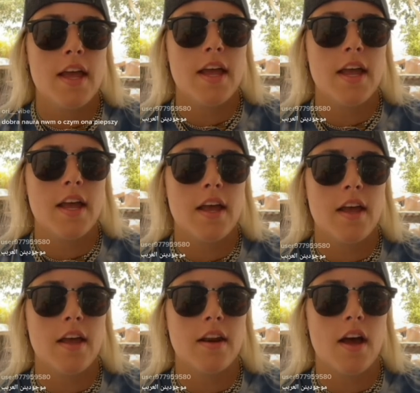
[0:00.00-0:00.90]

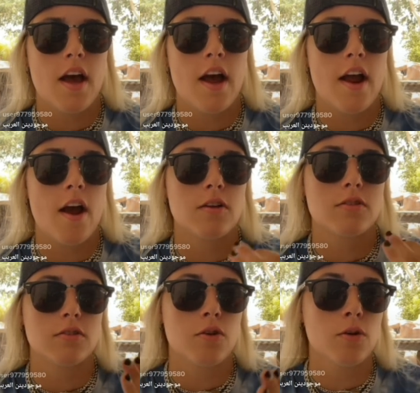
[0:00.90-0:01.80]
And I
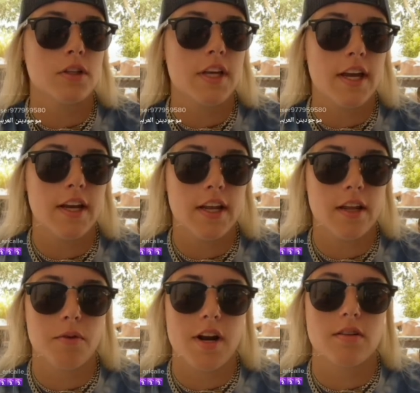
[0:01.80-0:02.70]
also told Katie
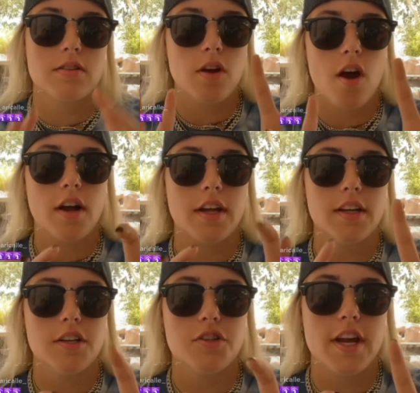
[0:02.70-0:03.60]
when I was talking
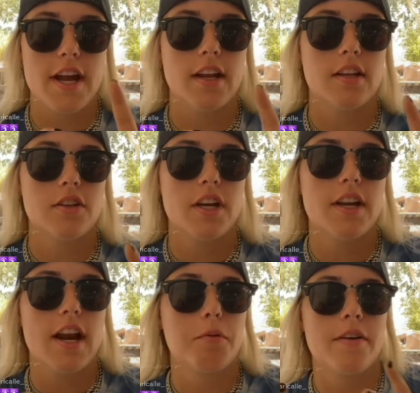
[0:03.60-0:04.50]
to Jay
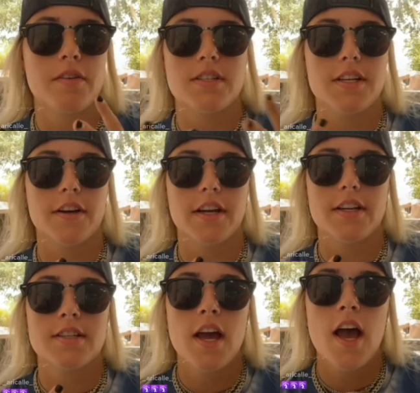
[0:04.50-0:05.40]
and I were never
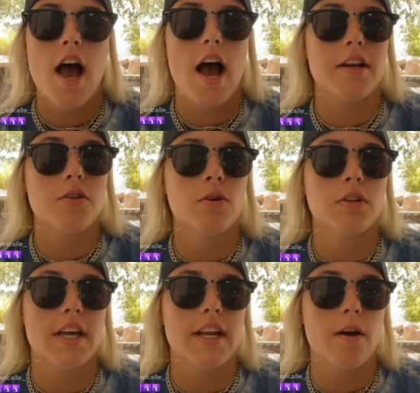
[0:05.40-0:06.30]
serious. I
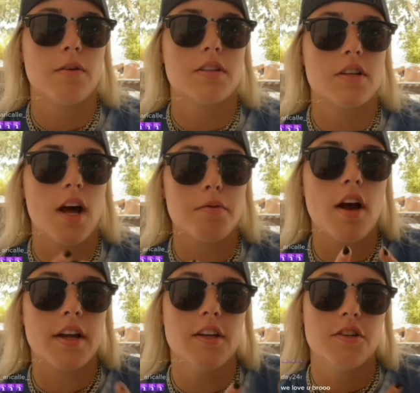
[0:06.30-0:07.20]
told Katie I would stop
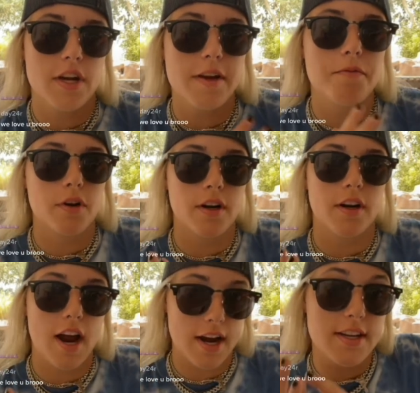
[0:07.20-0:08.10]
talking to Jay for
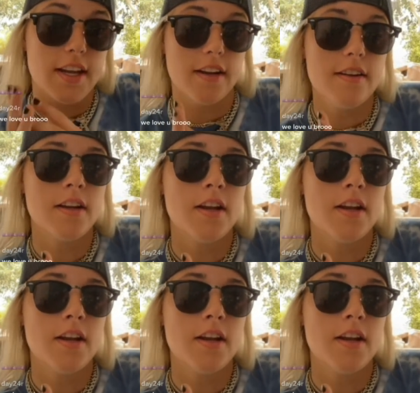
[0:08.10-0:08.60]
her. I did.